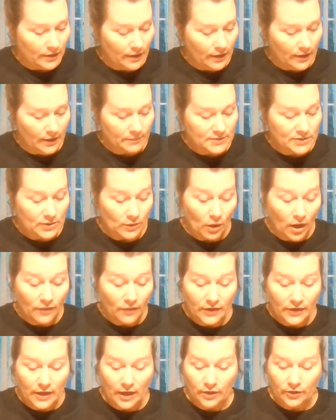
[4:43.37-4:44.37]
So all
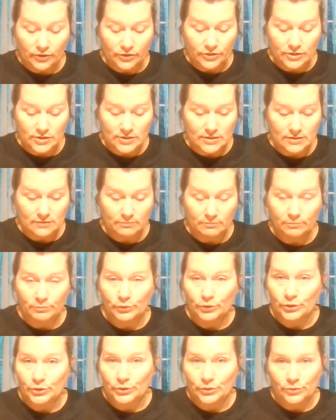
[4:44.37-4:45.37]
the colors,
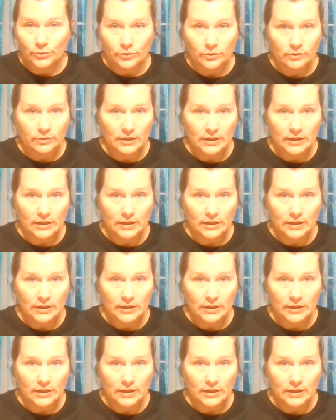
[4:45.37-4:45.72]
blue,